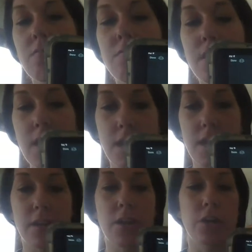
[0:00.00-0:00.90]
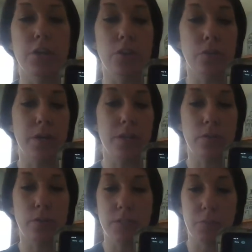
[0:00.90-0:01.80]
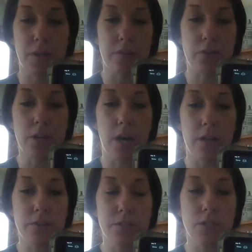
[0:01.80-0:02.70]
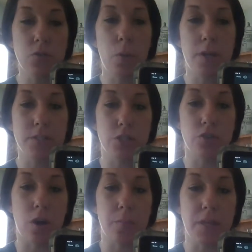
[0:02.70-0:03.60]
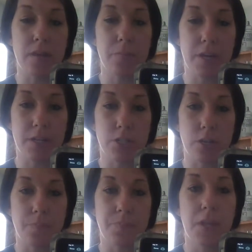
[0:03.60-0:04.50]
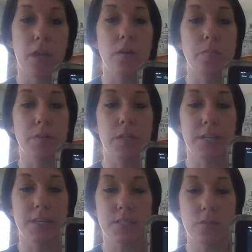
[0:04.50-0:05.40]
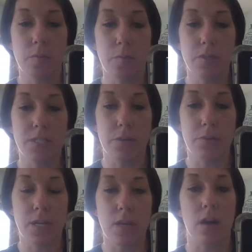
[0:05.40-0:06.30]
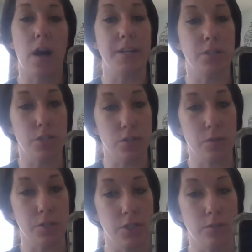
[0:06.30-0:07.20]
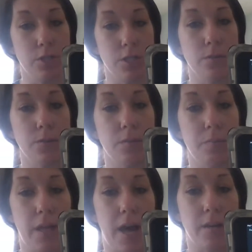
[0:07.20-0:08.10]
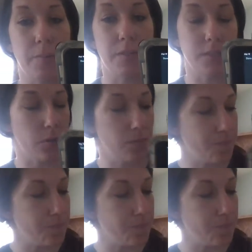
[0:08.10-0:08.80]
Then you can use whatever colors you want to draw me a picture. Please remember down here, I do want you to use a black pencil.